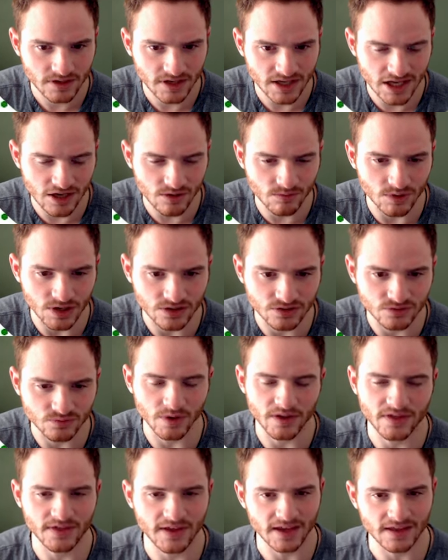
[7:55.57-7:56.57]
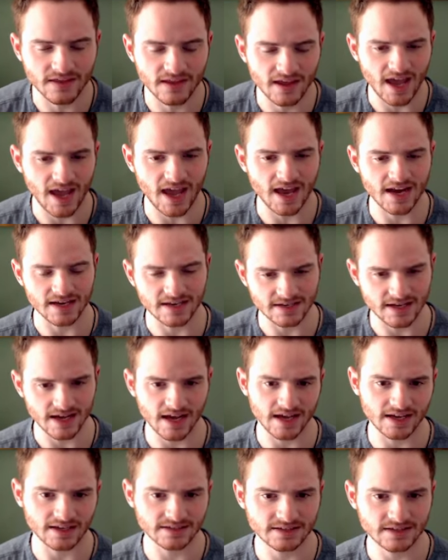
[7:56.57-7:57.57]
keywords within the heading
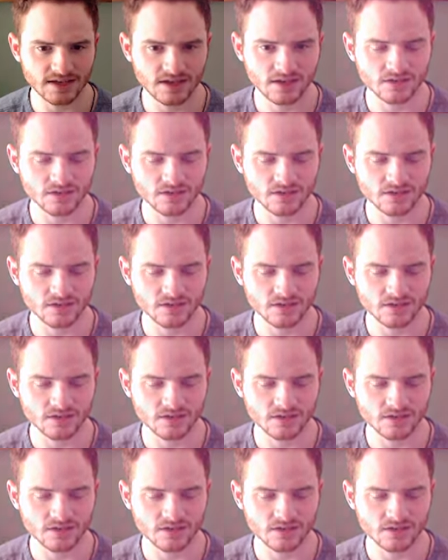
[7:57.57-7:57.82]
tags.